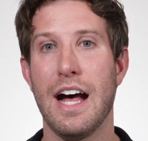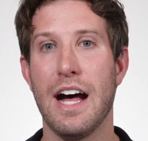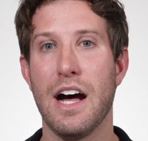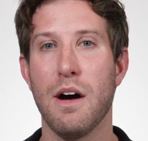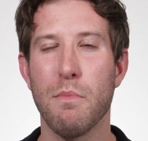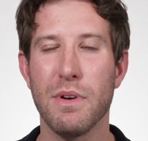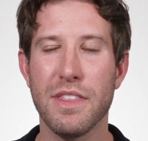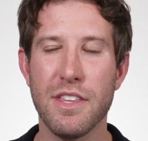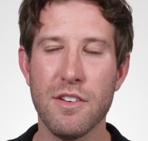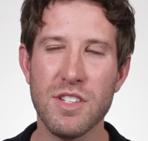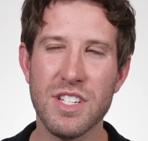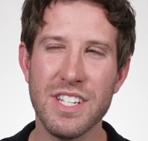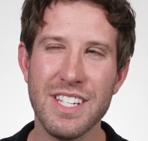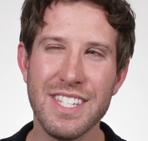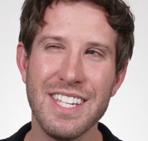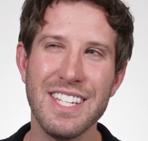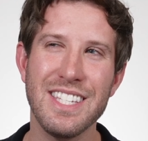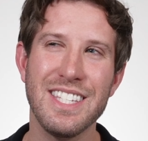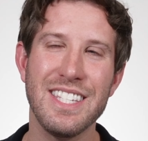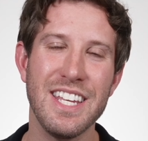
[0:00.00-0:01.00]
But there's
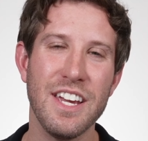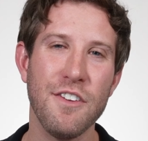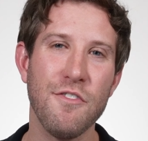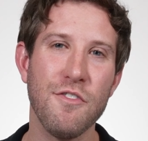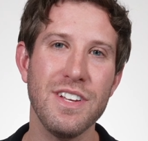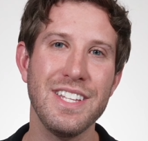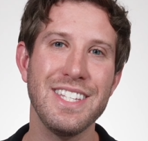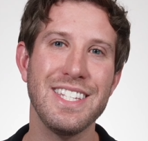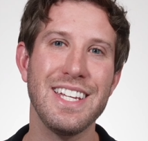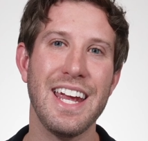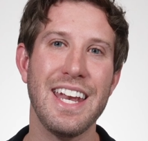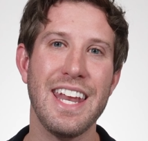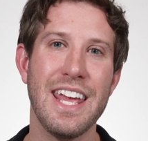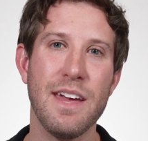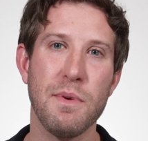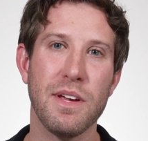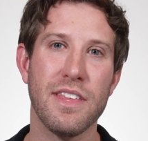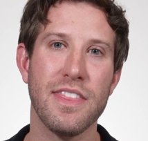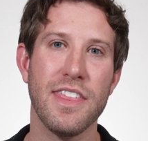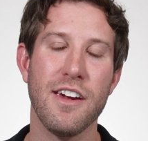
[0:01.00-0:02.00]
just a different
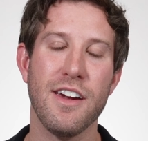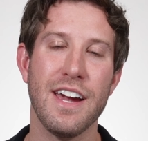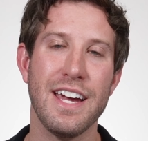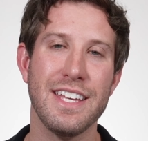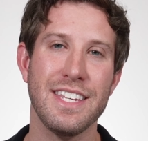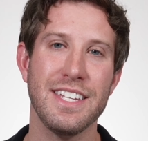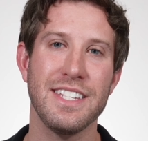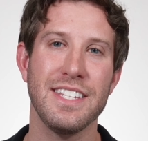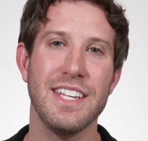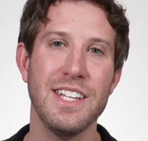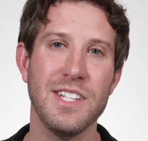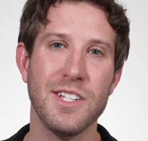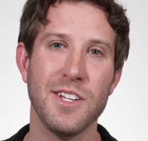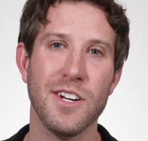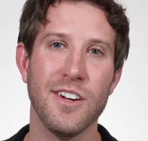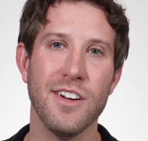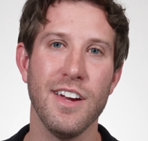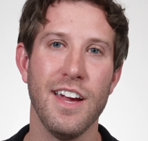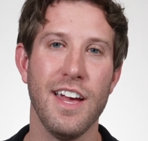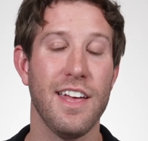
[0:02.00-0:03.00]
dynamic there as a
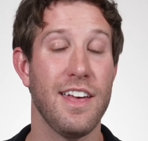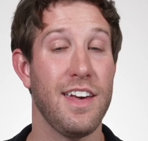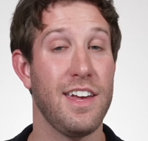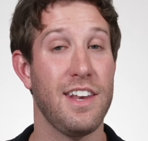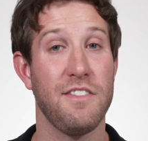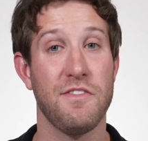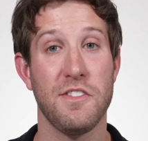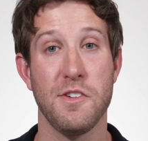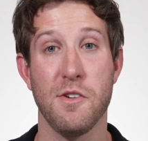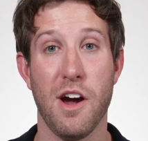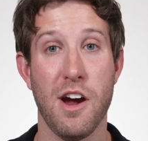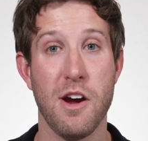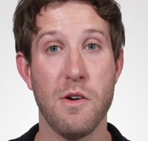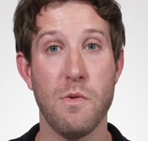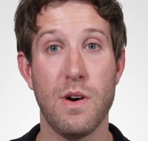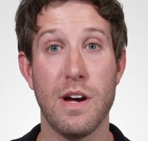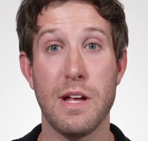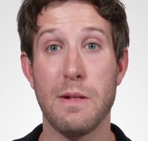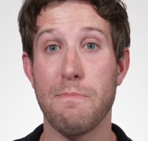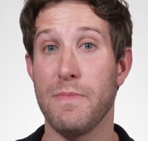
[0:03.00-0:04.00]
teacher. And if you are
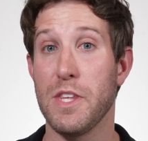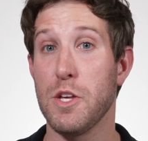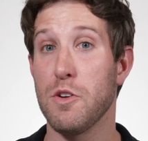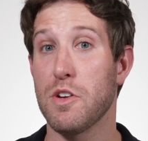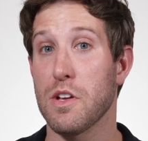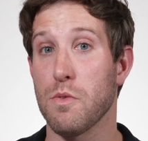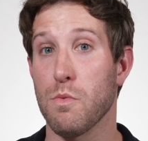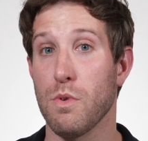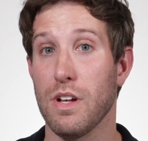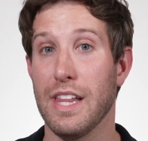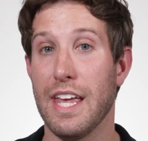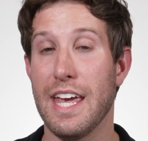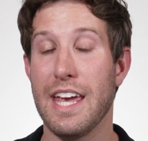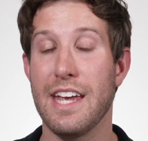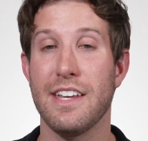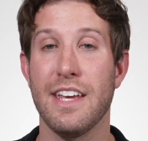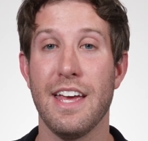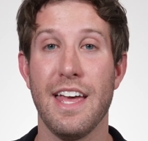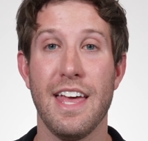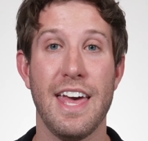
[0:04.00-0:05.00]
one, you can
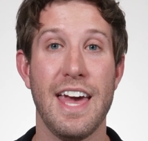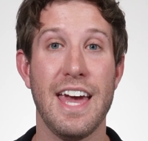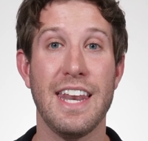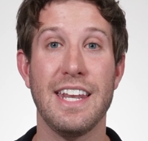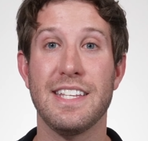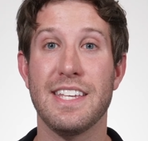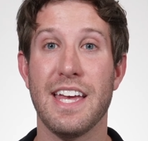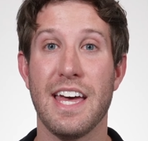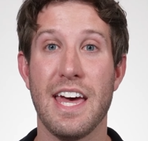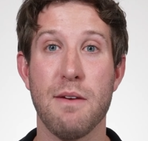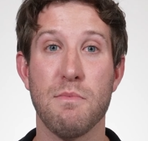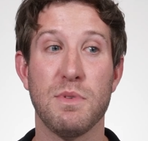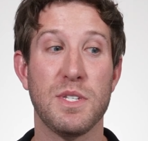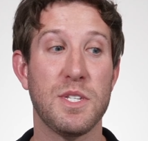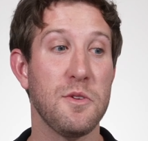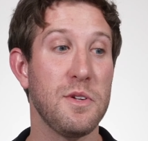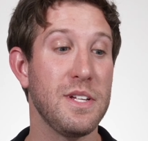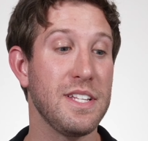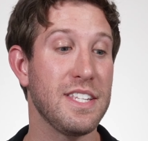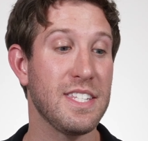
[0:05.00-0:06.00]
relate. Anytime
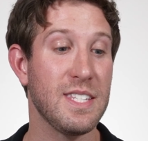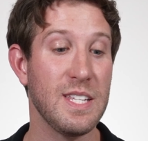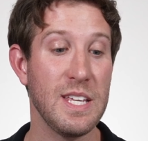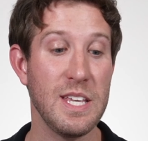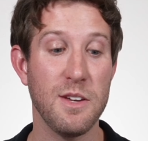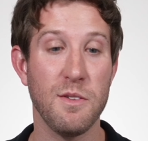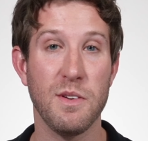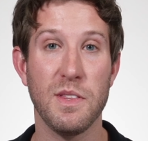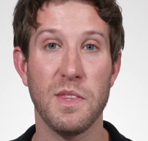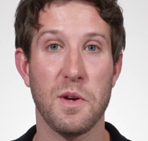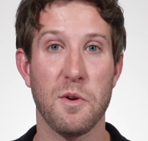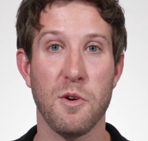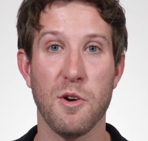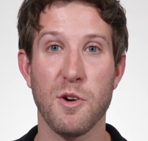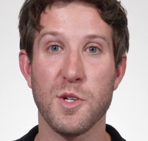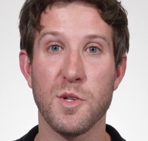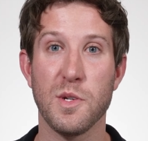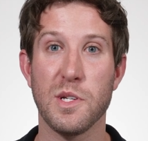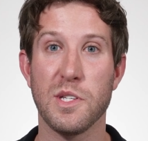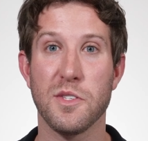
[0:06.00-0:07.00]
students see you in the
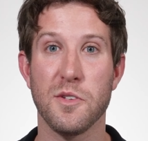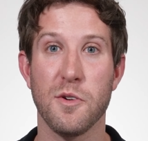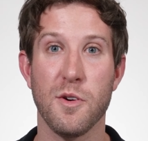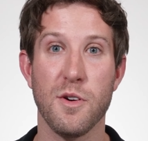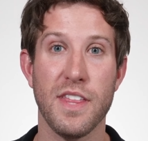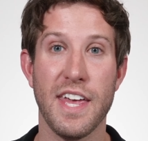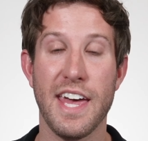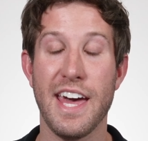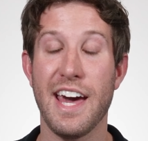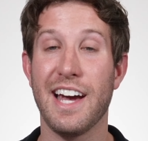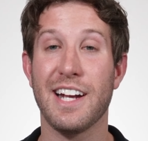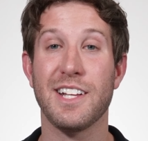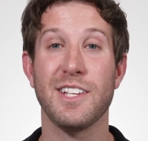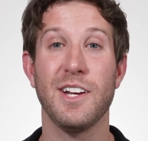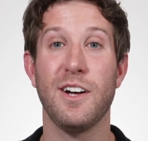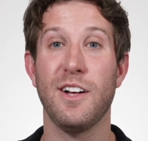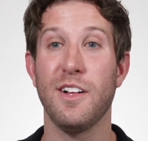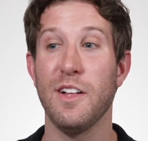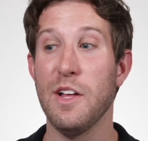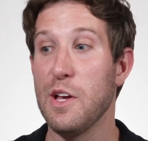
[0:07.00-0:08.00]
grocery store, they act
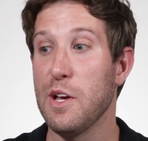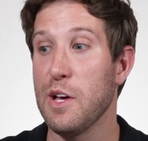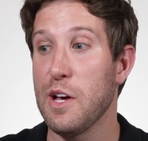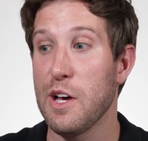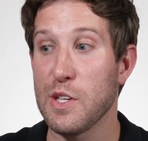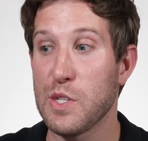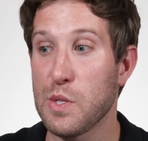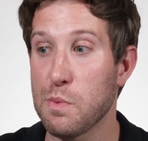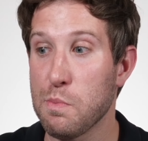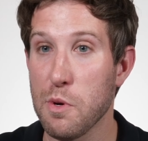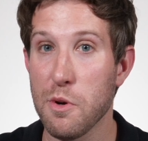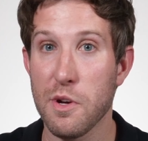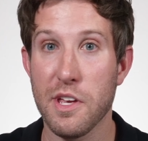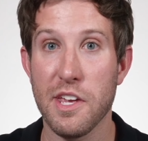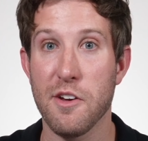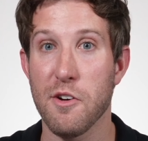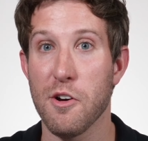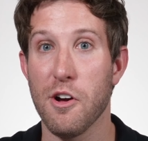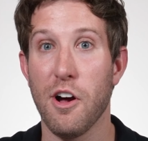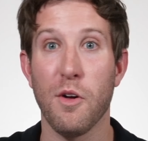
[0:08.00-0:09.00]
all
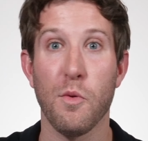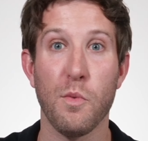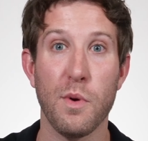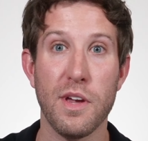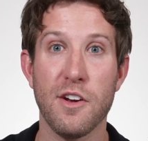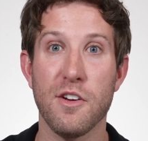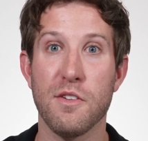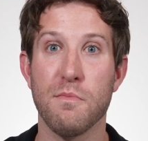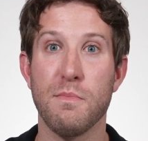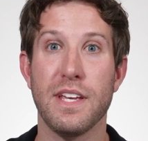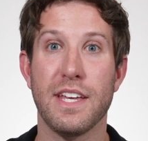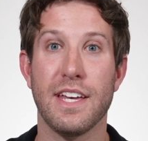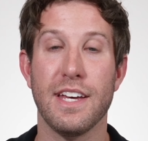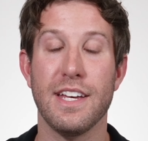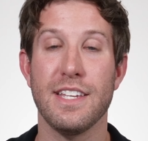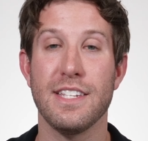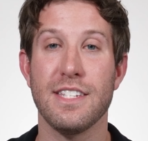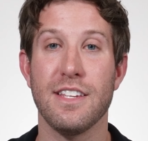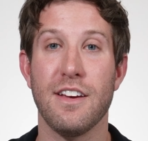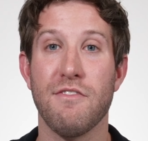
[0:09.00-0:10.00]
spooky or all weird
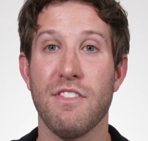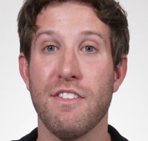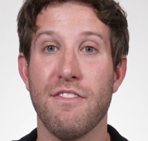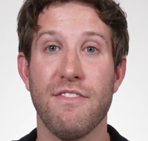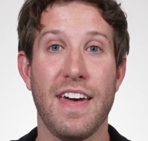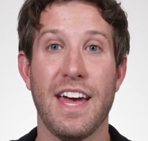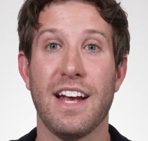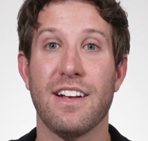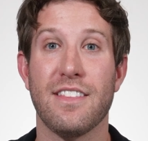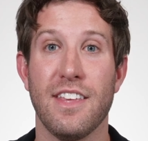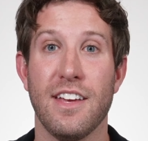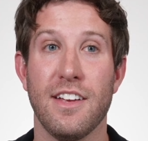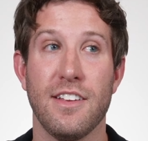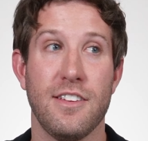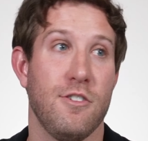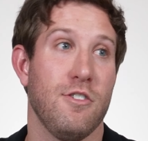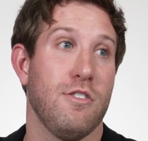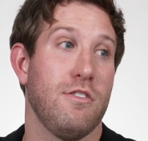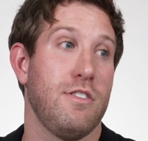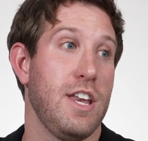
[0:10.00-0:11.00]
because of the fact that
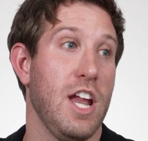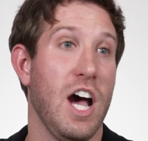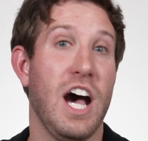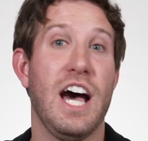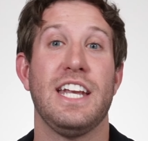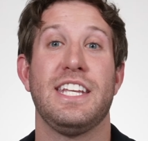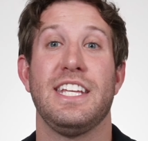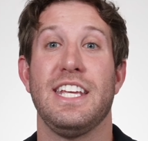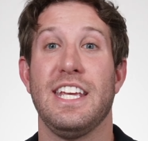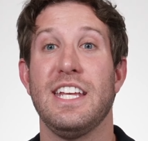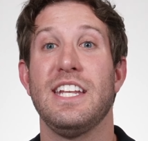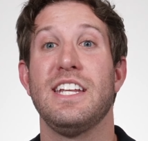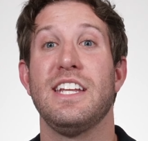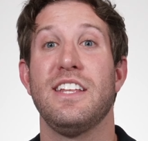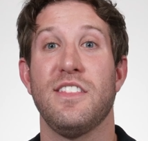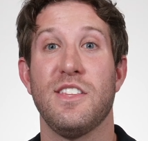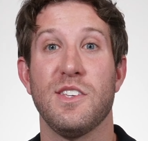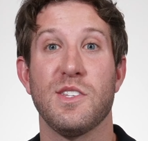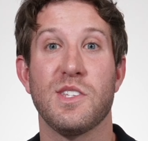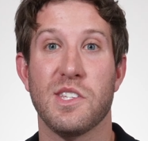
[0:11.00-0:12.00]
you're not in
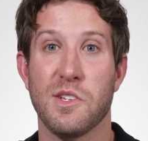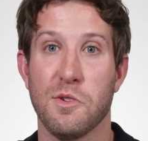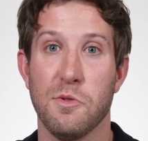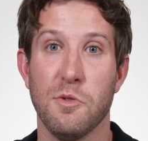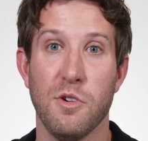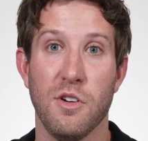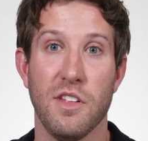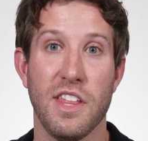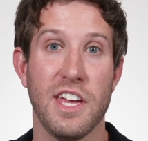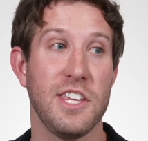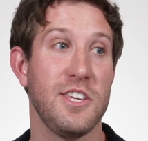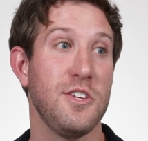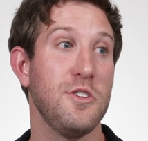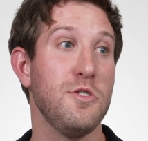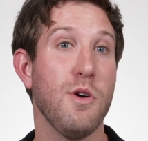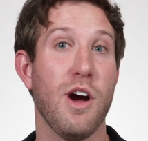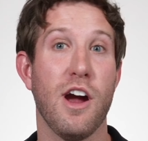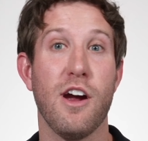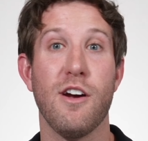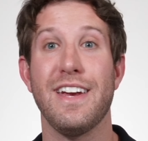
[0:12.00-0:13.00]
the school, that
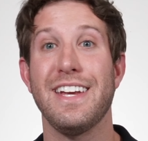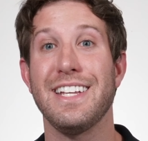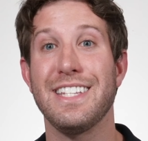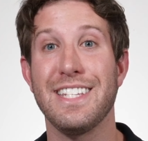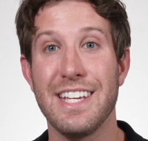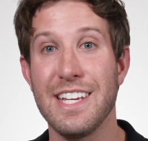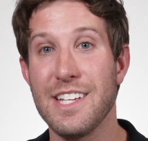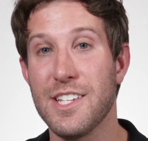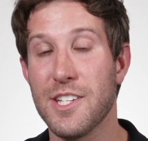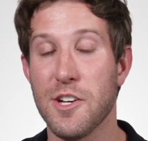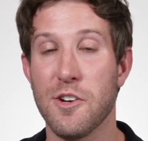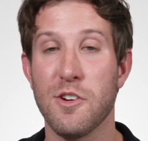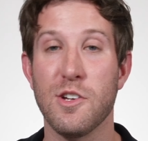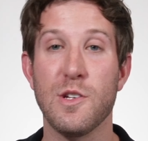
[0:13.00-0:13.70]
you are a teacher,